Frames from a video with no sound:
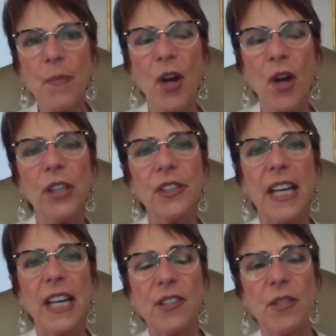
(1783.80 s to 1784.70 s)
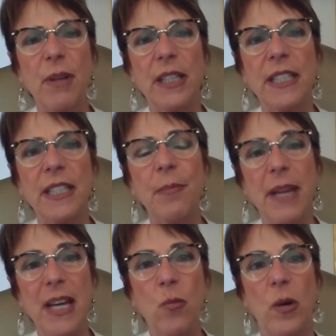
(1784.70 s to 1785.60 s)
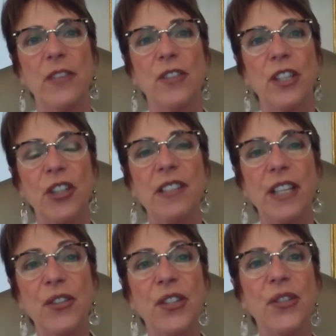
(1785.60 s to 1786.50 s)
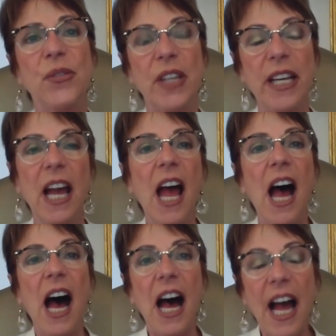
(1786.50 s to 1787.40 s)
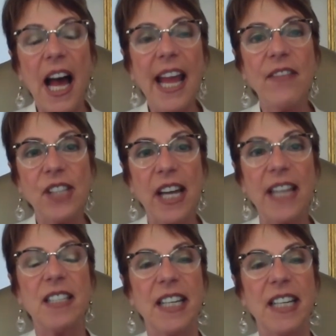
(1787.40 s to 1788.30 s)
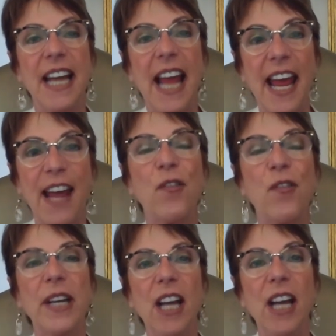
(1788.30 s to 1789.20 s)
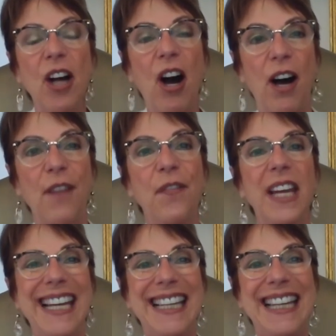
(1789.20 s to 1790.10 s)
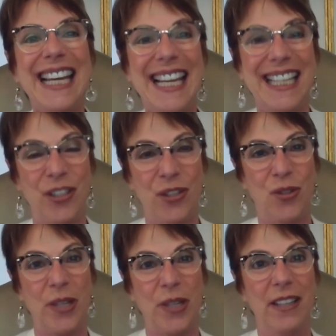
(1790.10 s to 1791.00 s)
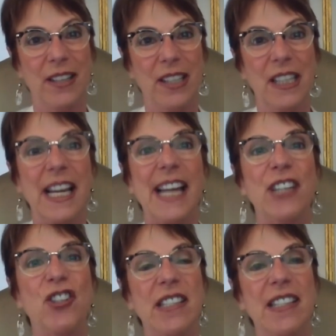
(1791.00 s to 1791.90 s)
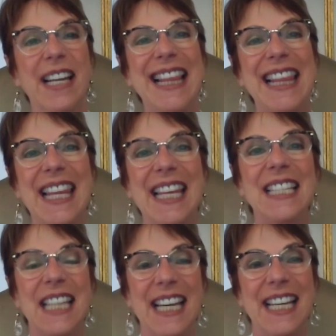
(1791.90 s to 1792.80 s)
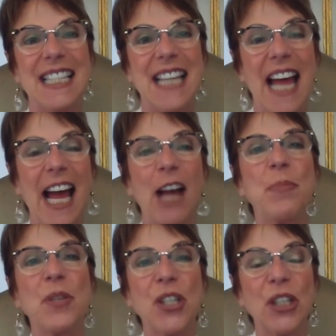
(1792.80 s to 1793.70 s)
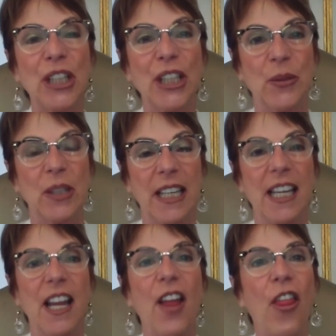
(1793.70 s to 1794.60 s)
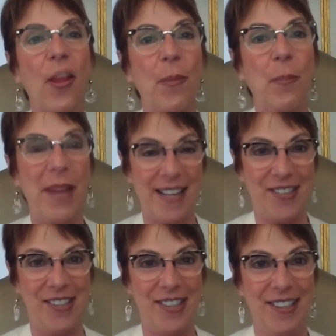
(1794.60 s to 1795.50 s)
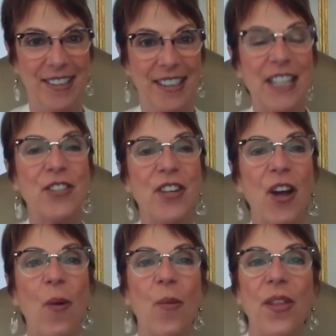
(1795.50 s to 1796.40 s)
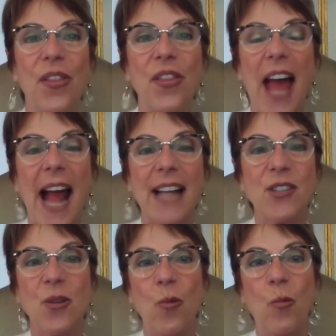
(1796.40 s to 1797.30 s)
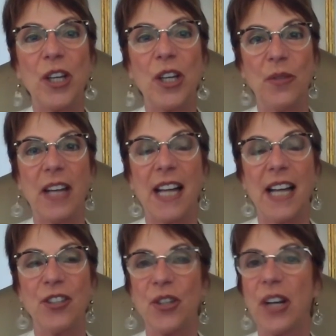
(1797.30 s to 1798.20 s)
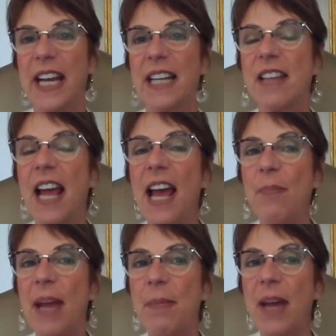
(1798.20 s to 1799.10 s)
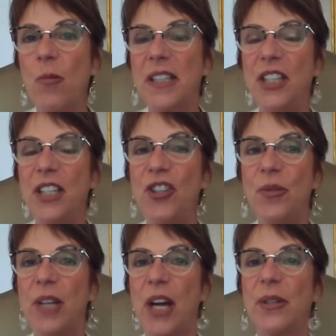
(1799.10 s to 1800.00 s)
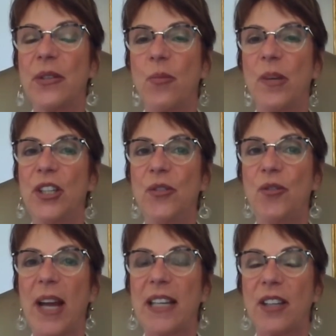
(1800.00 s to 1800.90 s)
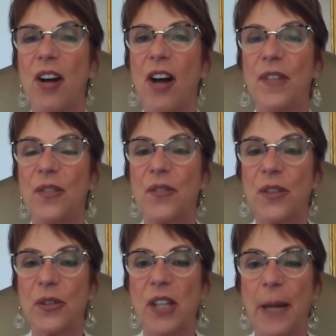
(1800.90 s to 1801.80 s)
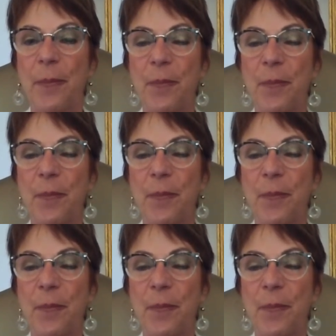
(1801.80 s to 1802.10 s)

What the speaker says: her testimony to me was, she said, Susie, I have tasted every coffee in the industry. And she said, this is absolutely the best. So that's what you've got in your hands. May, what did you notice when you drank the coffee the first time?